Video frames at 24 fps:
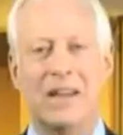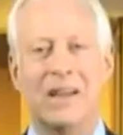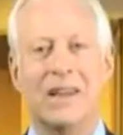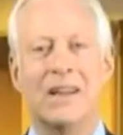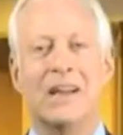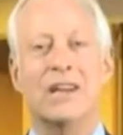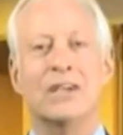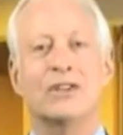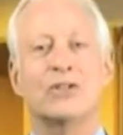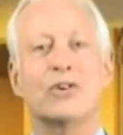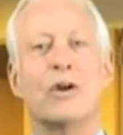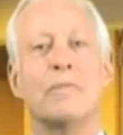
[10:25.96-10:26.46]

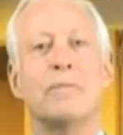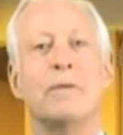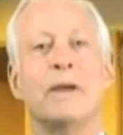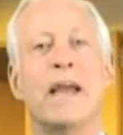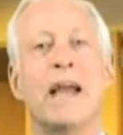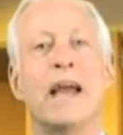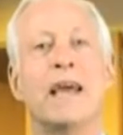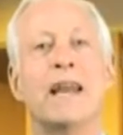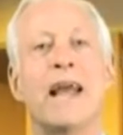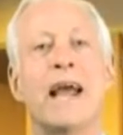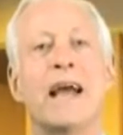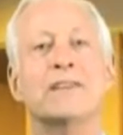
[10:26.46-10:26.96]
So I
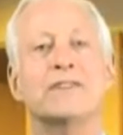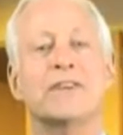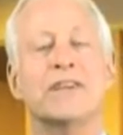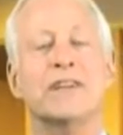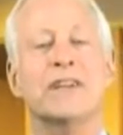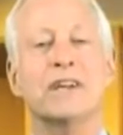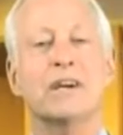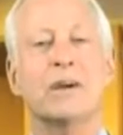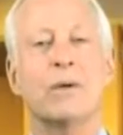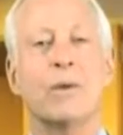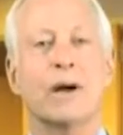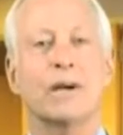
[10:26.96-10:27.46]
began asking
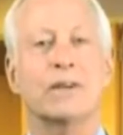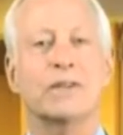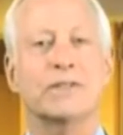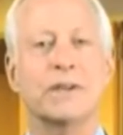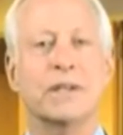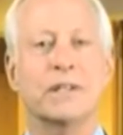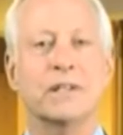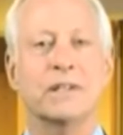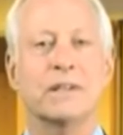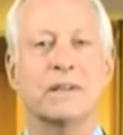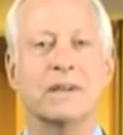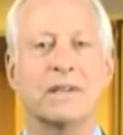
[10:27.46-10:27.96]
a
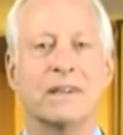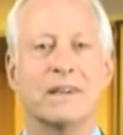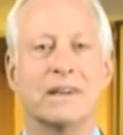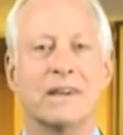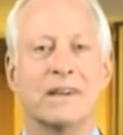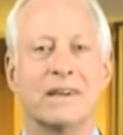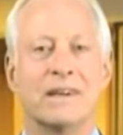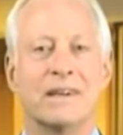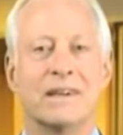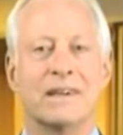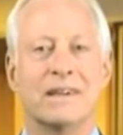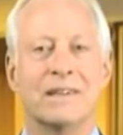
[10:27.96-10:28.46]
question
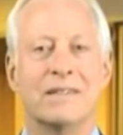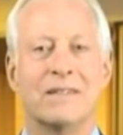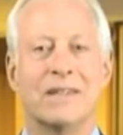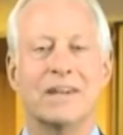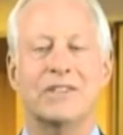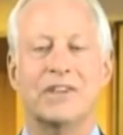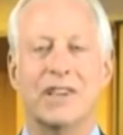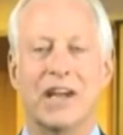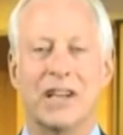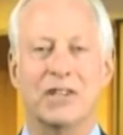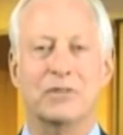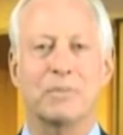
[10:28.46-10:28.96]
that
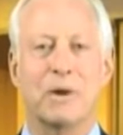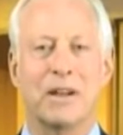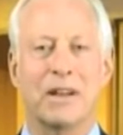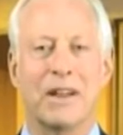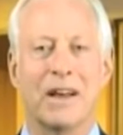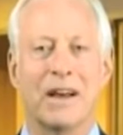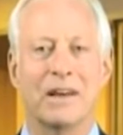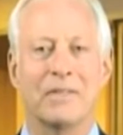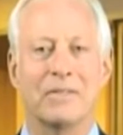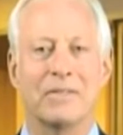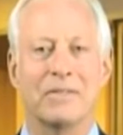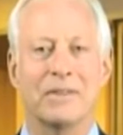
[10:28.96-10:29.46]
changed my
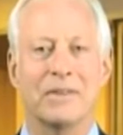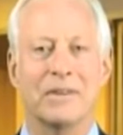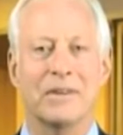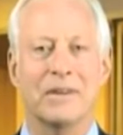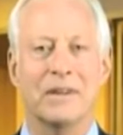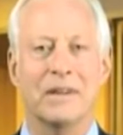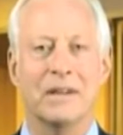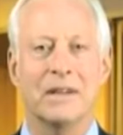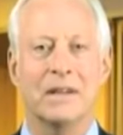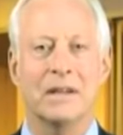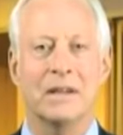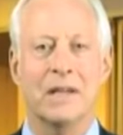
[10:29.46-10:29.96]
life.
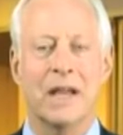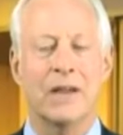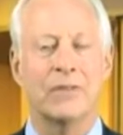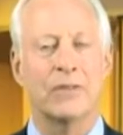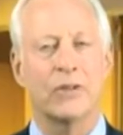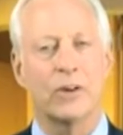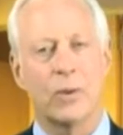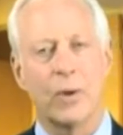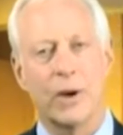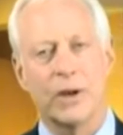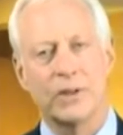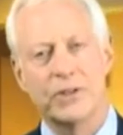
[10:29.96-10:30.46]
And the
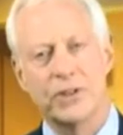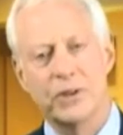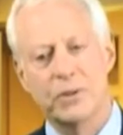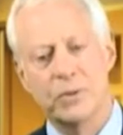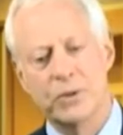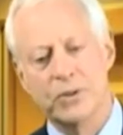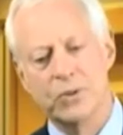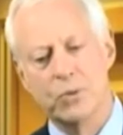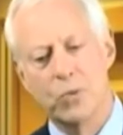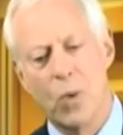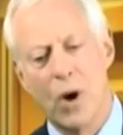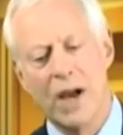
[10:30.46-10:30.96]
question
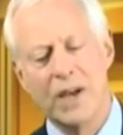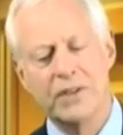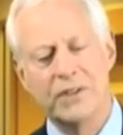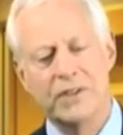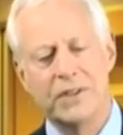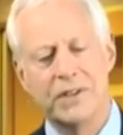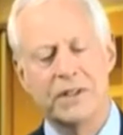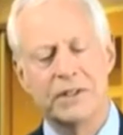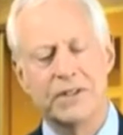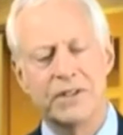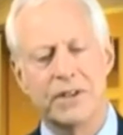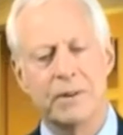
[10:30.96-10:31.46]
was, why is
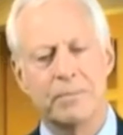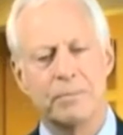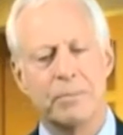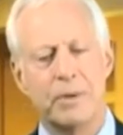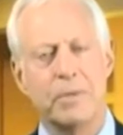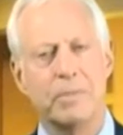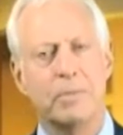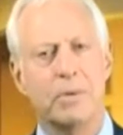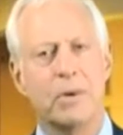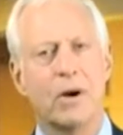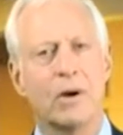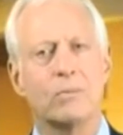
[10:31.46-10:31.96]
it that some
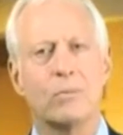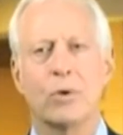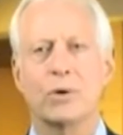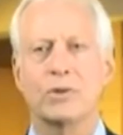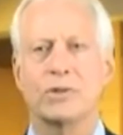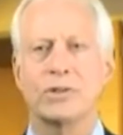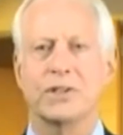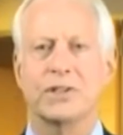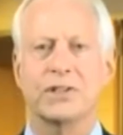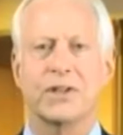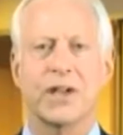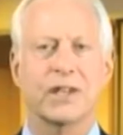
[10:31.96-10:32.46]
people are more
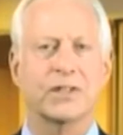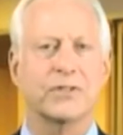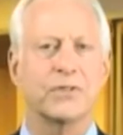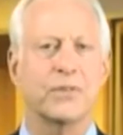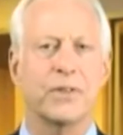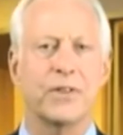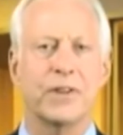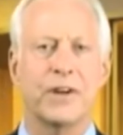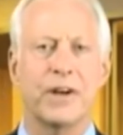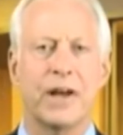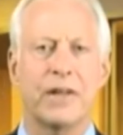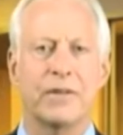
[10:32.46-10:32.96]
successful
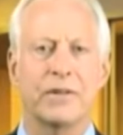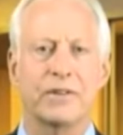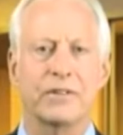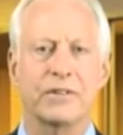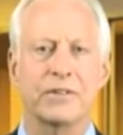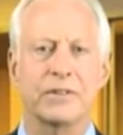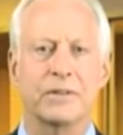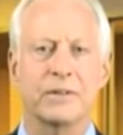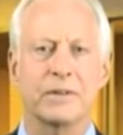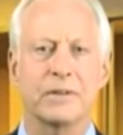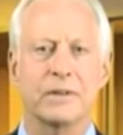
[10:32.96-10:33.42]
than others?